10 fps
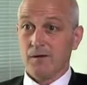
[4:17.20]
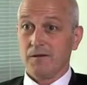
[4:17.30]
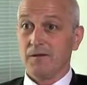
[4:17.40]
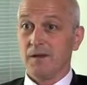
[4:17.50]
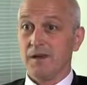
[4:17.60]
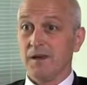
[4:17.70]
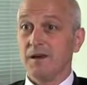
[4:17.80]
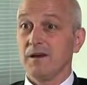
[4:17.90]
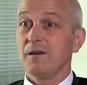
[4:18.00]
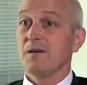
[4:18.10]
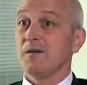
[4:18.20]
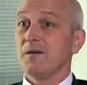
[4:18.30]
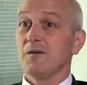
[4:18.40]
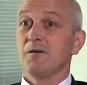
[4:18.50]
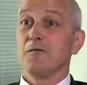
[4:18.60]
the
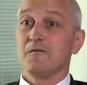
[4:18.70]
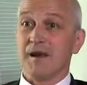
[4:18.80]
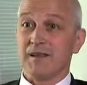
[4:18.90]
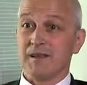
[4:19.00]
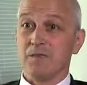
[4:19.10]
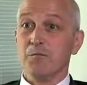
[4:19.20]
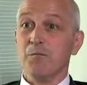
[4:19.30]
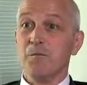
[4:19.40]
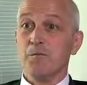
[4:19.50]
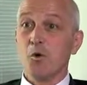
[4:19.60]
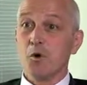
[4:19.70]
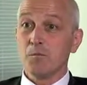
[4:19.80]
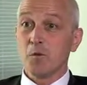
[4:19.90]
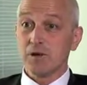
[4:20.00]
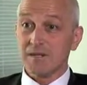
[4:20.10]
fact that more
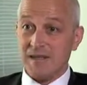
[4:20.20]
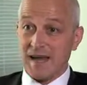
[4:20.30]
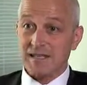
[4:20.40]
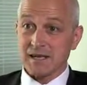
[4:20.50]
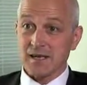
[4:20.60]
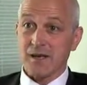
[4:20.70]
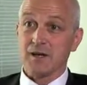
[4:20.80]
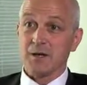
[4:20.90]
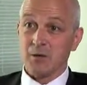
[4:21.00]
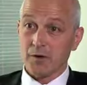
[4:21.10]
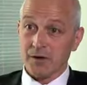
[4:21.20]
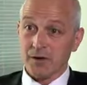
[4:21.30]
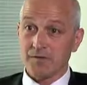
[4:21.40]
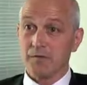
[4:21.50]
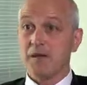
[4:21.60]
and more data like
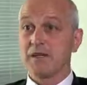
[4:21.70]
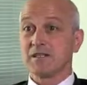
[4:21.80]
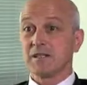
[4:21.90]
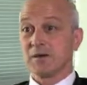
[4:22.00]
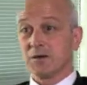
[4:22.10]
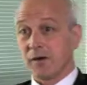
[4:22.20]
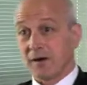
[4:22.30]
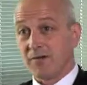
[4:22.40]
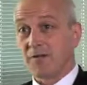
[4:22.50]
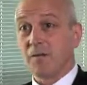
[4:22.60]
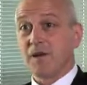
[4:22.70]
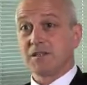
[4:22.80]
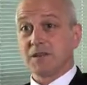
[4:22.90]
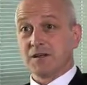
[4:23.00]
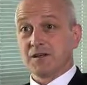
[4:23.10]
liquidity information, credit
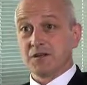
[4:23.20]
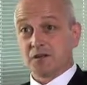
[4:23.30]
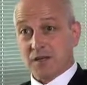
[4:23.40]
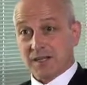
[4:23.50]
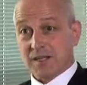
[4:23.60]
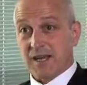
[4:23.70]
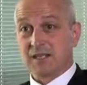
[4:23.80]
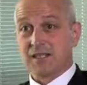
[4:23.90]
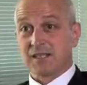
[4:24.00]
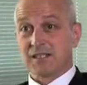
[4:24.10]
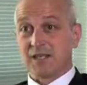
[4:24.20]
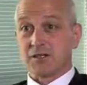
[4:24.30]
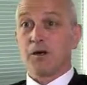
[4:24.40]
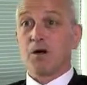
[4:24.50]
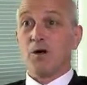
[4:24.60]
information, and stress testing,
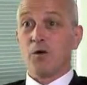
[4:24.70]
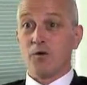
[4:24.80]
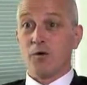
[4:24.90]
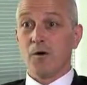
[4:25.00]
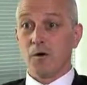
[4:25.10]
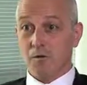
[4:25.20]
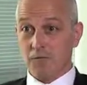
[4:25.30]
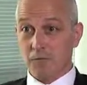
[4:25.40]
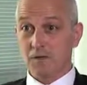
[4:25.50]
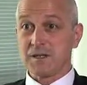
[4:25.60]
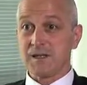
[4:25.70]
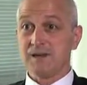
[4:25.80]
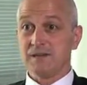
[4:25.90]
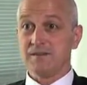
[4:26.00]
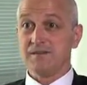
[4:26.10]
etc., are, are
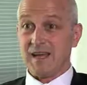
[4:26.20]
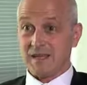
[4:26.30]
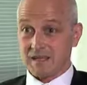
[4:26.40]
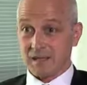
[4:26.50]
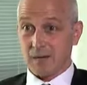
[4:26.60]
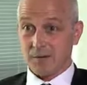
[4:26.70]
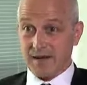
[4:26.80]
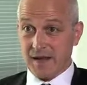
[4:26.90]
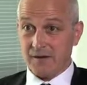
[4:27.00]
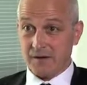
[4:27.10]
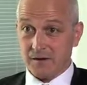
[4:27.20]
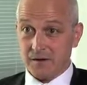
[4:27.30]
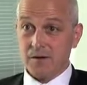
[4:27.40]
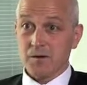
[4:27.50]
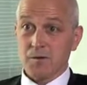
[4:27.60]
forcing data to come together,
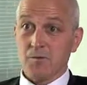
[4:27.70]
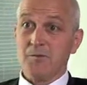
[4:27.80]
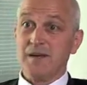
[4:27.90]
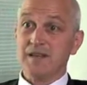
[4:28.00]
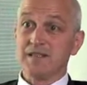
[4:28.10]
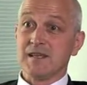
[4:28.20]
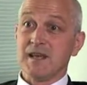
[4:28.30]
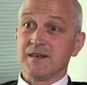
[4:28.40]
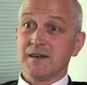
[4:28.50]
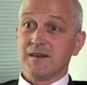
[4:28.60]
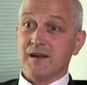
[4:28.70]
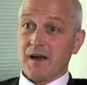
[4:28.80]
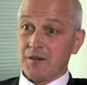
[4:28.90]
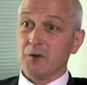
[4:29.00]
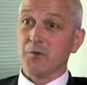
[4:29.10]
means that
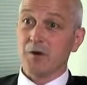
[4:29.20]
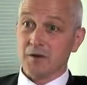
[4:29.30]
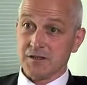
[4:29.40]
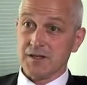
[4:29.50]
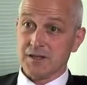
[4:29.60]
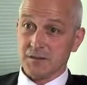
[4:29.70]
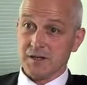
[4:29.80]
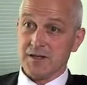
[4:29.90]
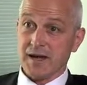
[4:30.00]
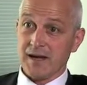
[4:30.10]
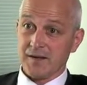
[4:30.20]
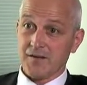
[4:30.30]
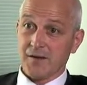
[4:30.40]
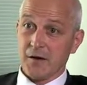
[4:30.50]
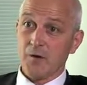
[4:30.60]
a new approach needs to be taken.
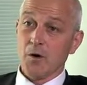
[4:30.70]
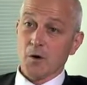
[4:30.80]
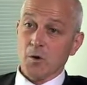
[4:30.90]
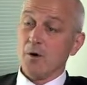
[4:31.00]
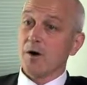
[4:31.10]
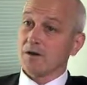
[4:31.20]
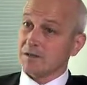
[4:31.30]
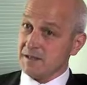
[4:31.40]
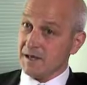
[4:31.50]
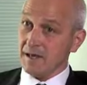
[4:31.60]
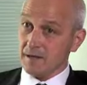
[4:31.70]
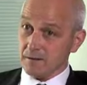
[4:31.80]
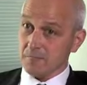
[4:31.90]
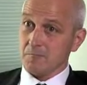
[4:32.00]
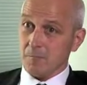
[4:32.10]
So we are seeing